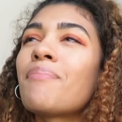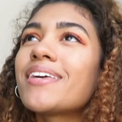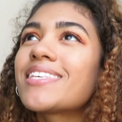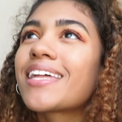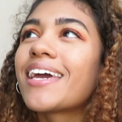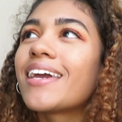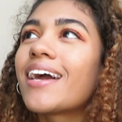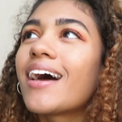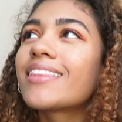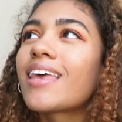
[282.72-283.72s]

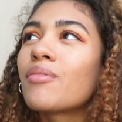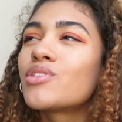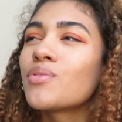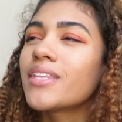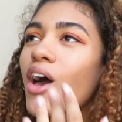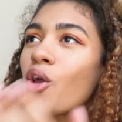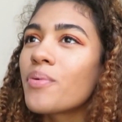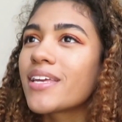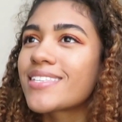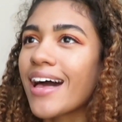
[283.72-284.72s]
Basically, they were doing that
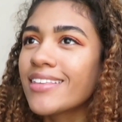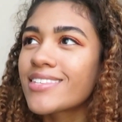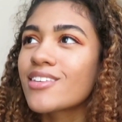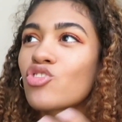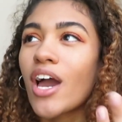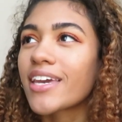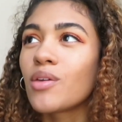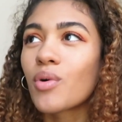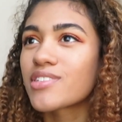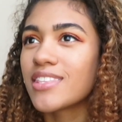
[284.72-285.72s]
opening dance.
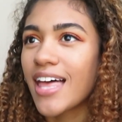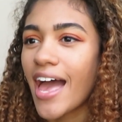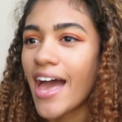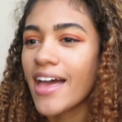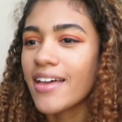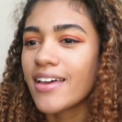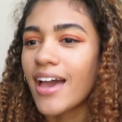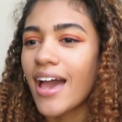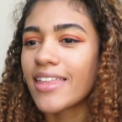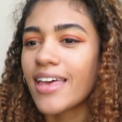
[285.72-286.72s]
Jacquie wasn't there.
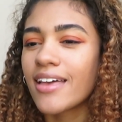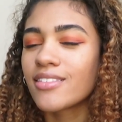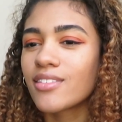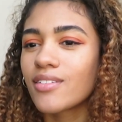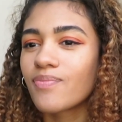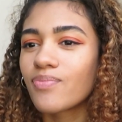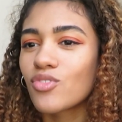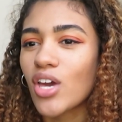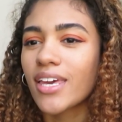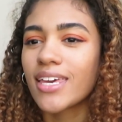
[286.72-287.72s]
And then
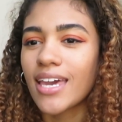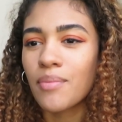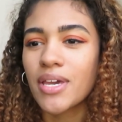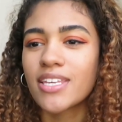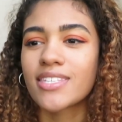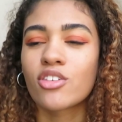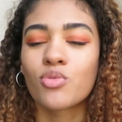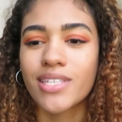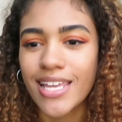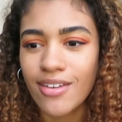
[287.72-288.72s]
Jacquie came in and said
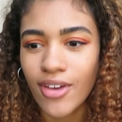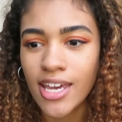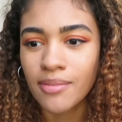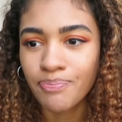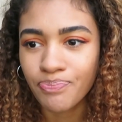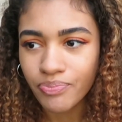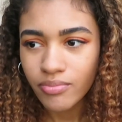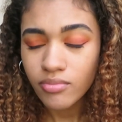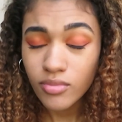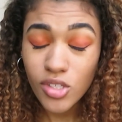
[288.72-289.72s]
she was leaving
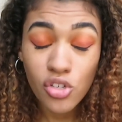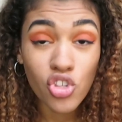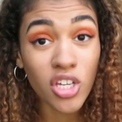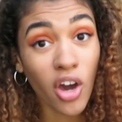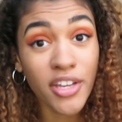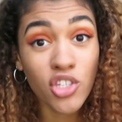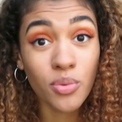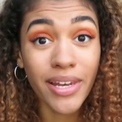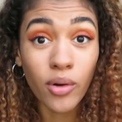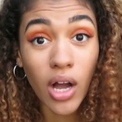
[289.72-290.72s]
she got
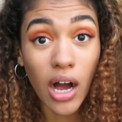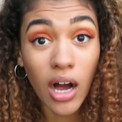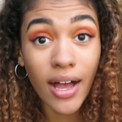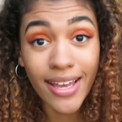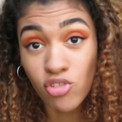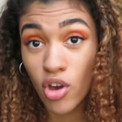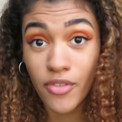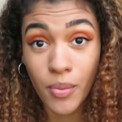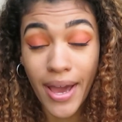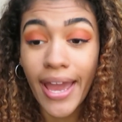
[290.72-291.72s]
into a little car and
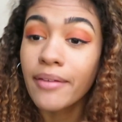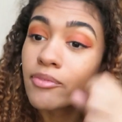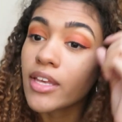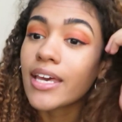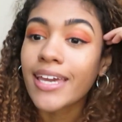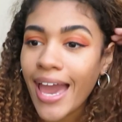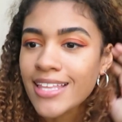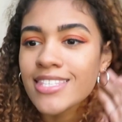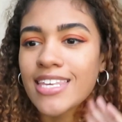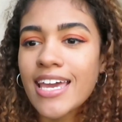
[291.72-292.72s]
drove away.
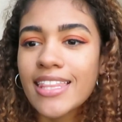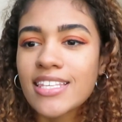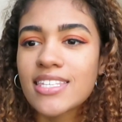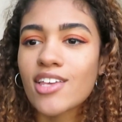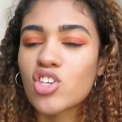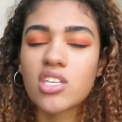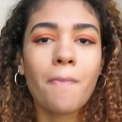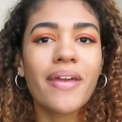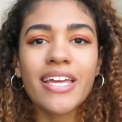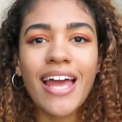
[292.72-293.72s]
Kenzie then said she had
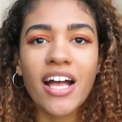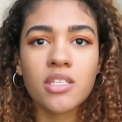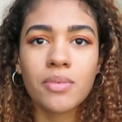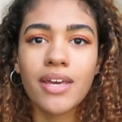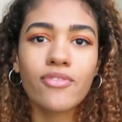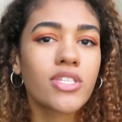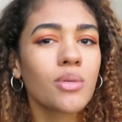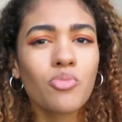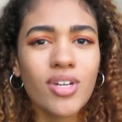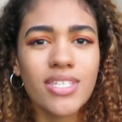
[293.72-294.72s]
a big announcement, and for
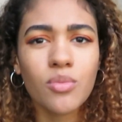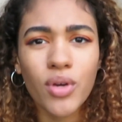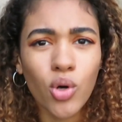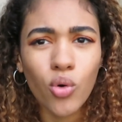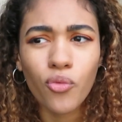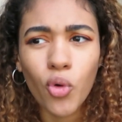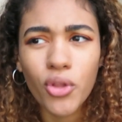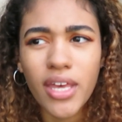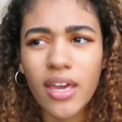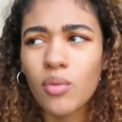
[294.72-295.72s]
some reason, we all
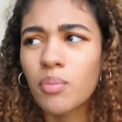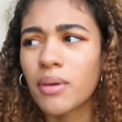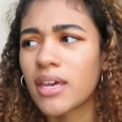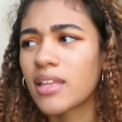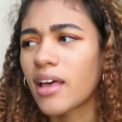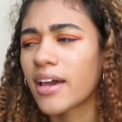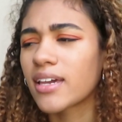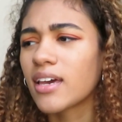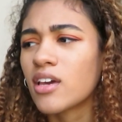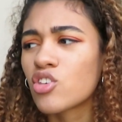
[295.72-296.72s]
thought that it would be
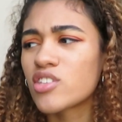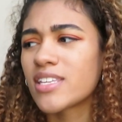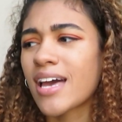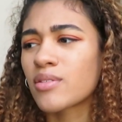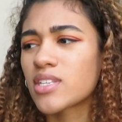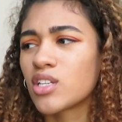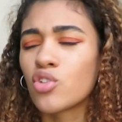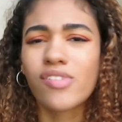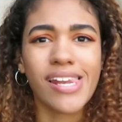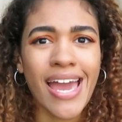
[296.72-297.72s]
like she's announcing a
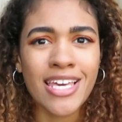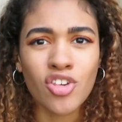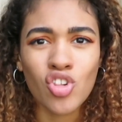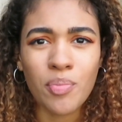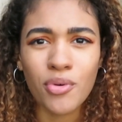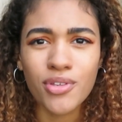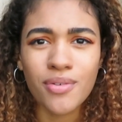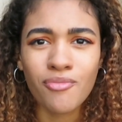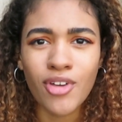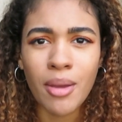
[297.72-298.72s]
new relationship or
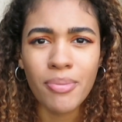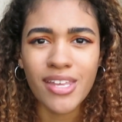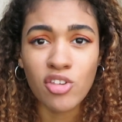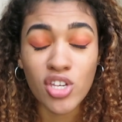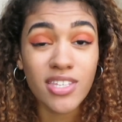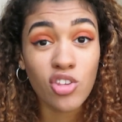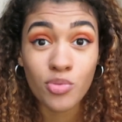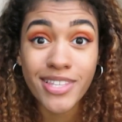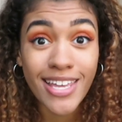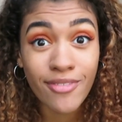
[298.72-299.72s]
something. But then she said
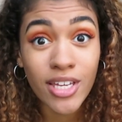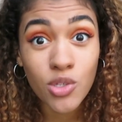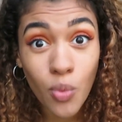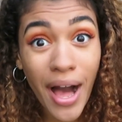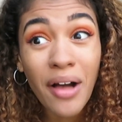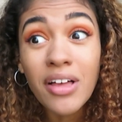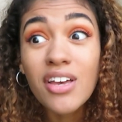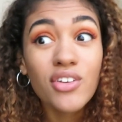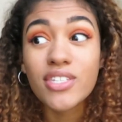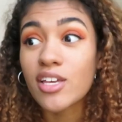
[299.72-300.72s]
she was leaving as well.
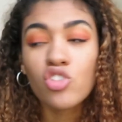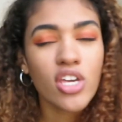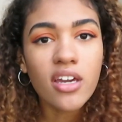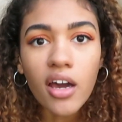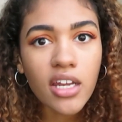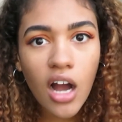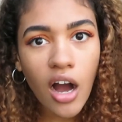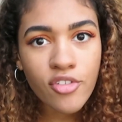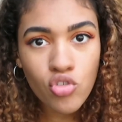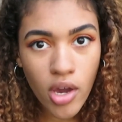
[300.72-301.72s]
So then she got in a
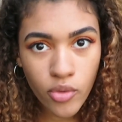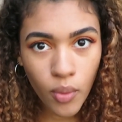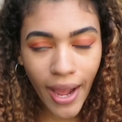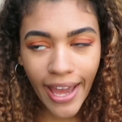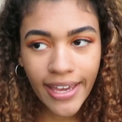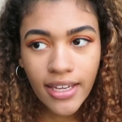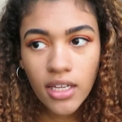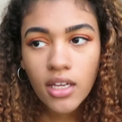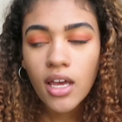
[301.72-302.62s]
car and drove away.